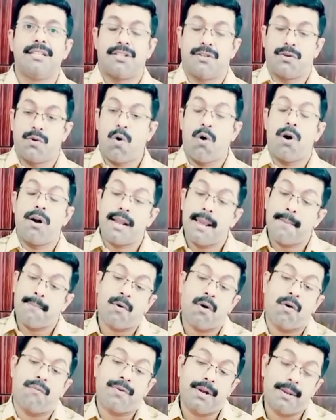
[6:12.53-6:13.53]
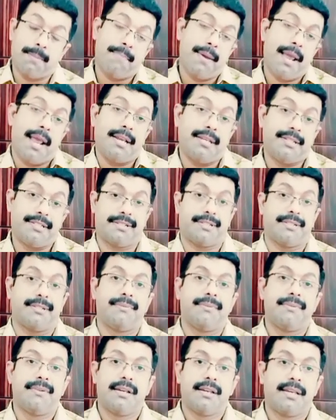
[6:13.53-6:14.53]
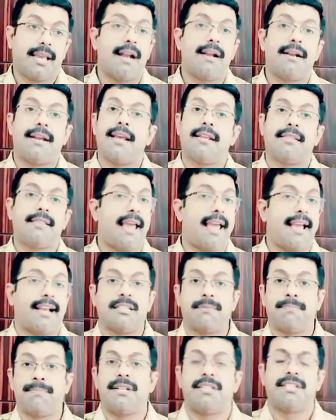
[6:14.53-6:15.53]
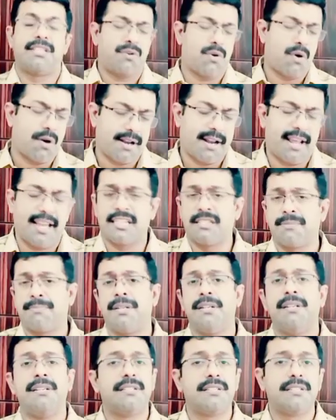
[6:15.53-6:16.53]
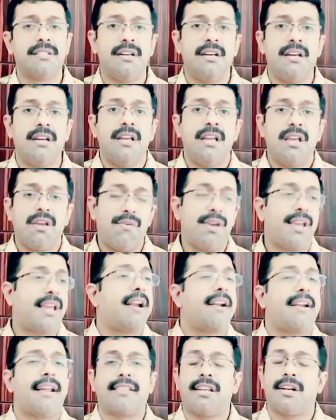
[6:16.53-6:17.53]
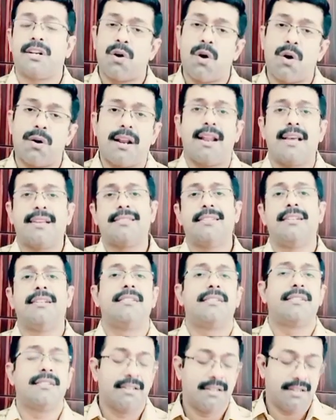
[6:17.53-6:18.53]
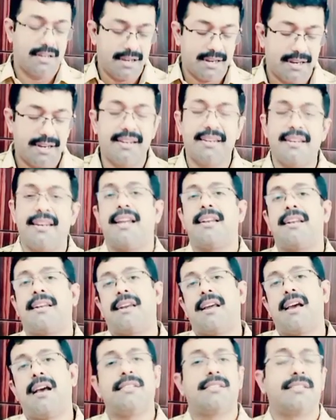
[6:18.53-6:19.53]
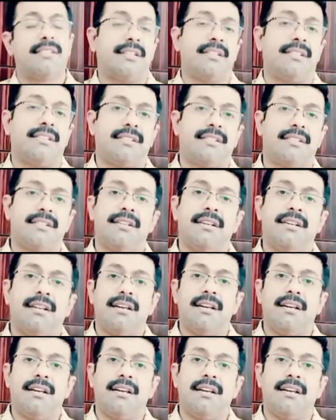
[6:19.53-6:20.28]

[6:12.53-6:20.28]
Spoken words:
is not a profit based. Can take the expense, total expense. We can take the total asset, net asset.